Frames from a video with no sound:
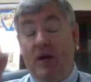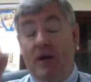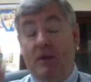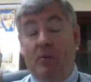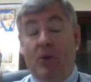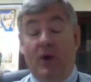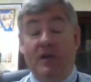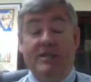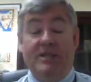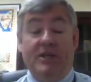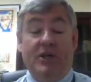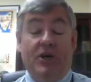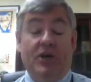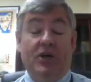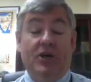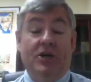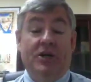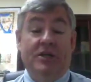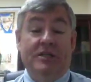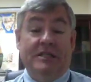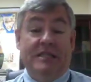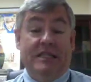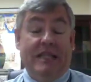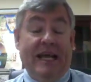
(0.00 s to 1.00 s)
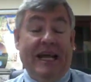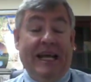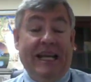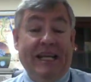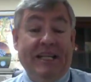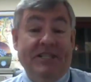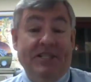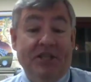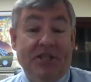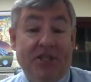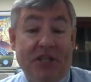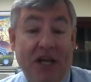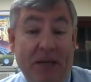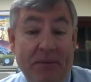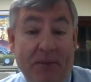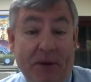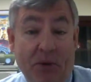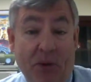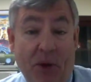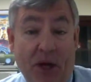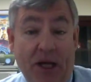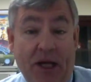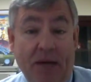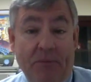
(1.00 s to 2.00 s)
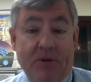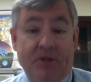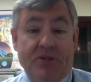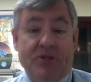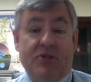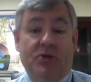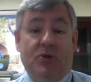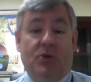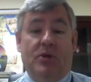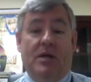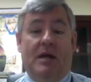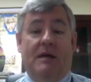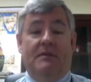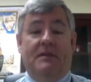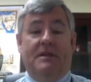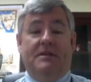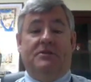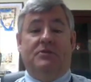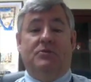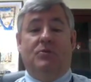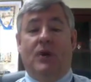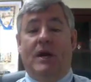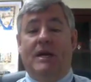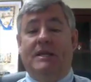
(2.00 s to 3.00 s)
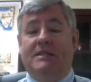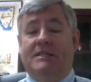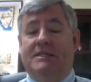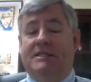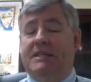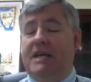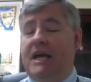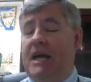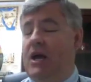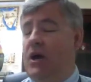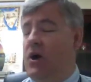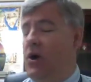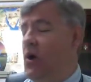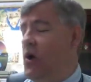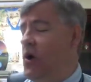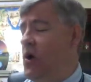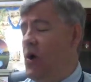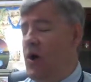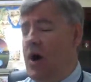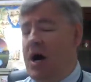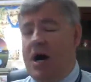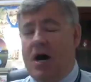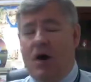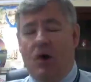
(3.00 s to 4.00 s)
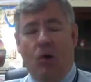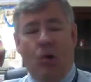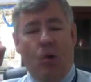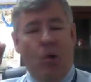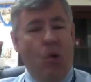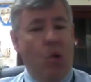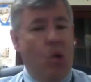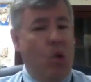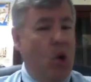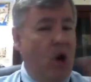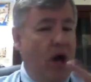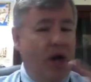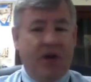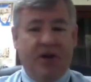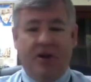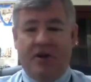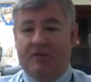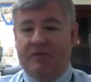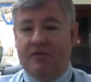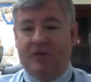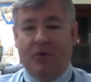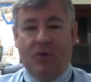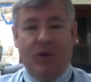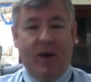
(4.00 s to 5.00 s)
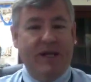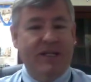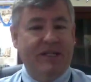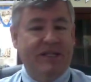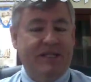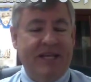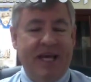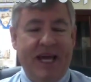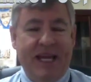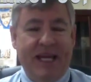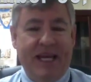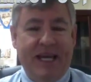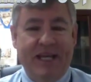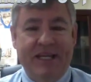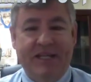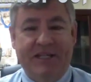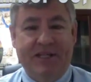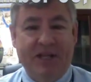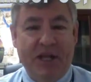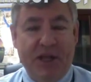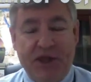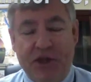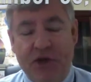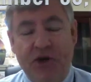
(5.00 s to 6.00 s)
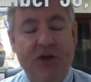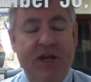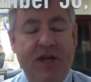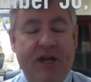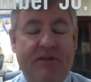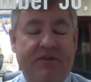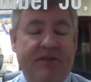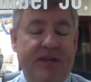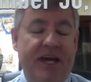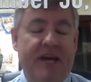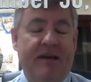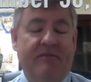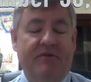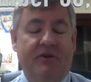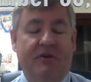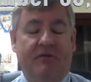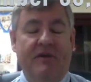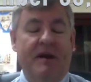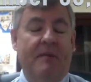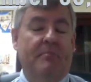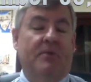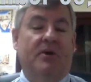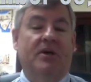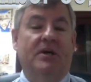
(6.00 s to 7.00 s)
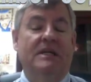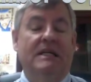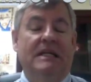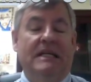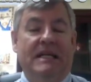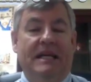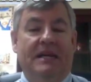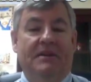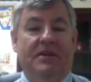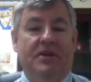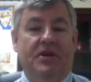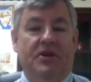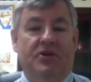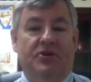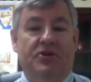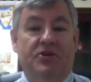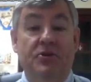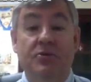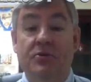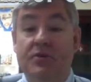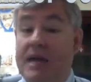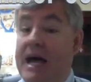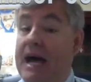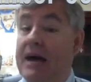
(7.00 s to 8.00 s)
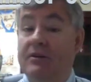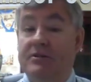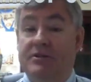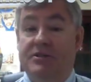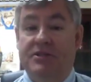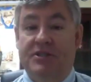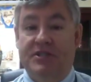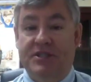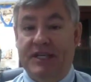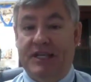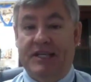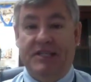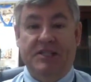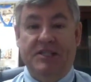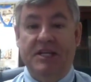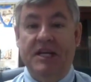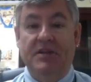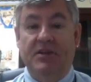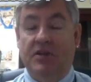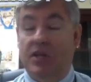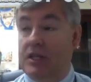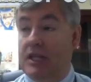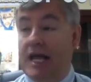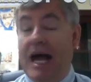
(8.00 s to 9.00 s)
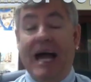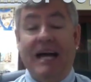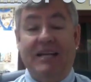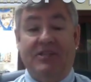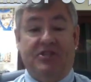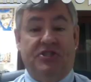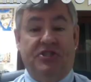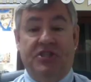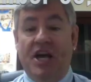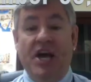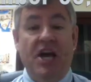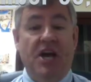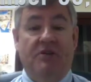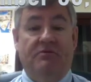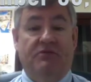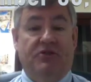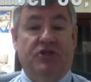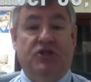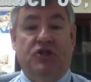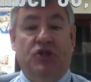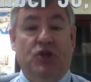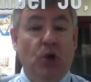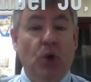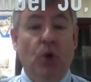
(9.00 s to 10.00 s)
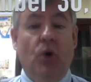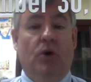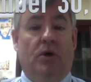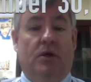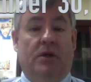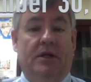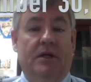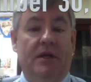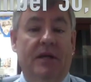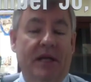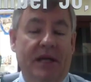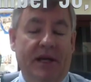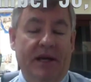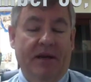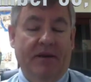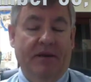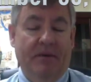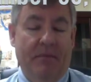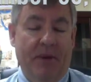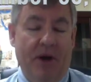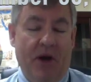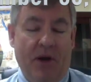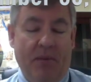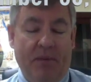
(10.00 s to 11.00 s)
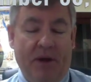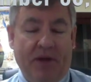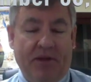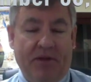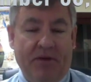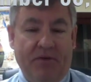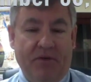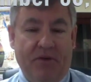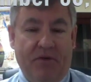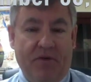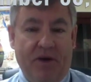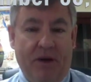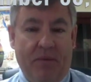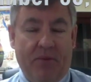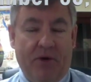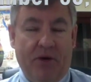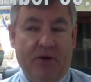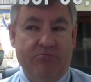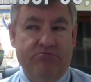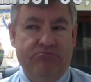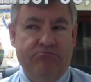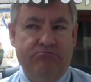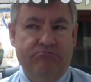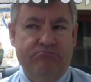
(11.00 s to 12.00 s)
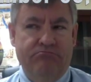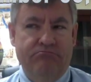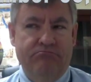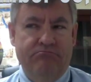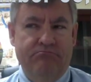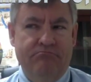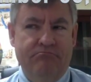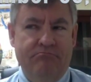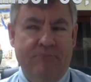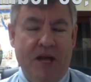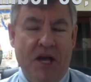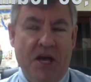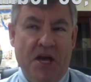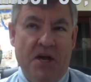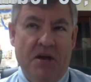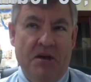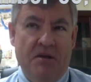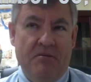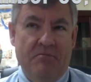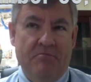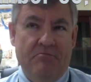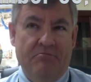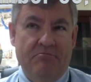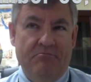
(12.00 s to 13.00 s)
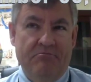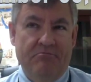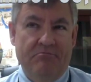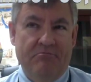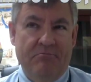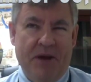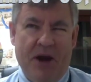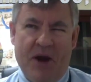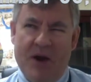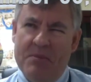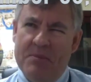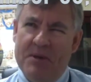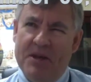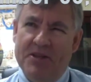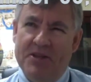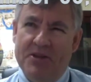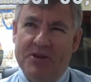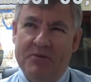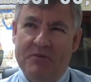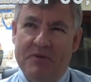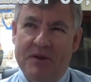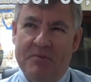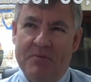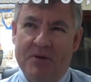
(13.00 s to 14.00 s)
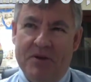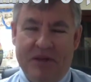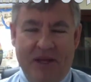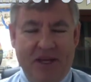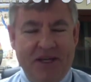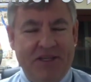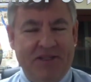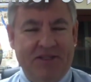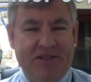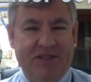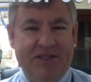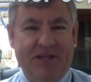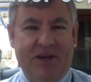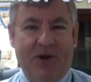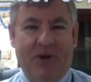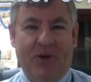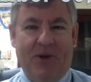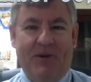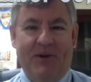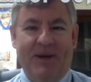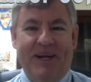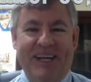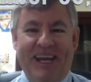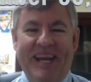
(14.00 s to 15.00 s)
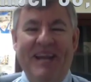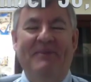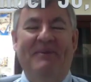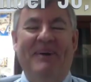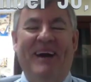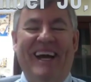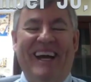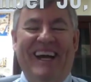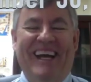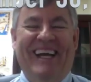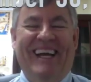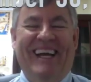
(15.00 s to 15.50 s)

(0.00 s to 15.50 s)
morning, boys and girls, ladies and gentlemen. Welcome to school on this Wednesday. Oh, a wonderful Wednesday it is, the 30th day of November in the year 2016, the last day of school in the merry month of November. Merry month of November? That doesn't sound quite right. Anyway,